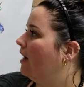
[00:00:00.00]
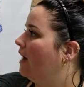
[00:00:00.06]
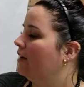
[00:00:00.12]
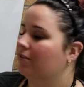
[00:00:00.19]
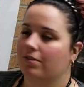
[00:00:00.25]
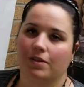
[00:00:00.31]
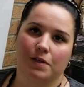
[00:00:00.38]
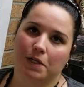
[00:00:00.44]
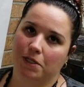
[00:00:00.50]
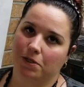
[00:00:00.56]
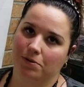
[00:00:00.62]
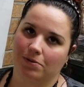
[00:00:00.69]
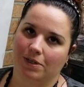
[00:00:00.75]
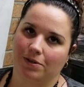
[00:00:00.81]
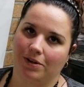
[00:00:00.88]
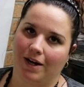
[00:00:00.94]
I don't think you'll
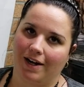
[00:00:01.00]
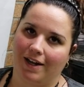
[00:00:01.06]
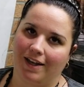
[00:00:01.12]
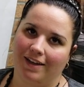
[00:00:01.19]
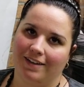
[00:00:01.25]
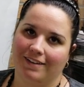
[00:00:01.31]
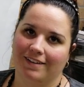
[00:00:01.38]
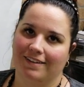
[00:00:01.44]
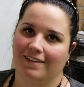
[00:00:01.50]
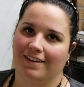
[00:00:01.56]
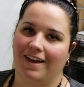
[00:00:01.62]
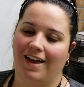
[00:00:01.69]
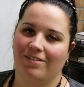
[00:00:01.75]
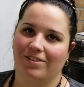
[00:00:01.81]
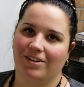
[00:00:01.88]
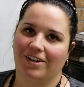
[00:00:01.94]
regret it.
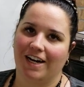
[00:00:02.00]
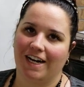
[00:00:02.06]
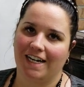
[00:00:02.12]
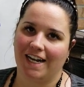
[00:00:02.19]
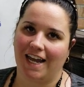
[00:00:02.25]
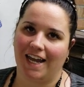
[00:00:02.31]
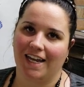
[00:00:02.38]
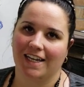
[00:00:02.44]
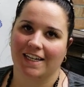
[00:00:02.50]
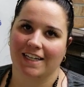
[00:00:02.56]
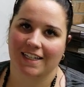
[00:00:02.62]
Have a great day.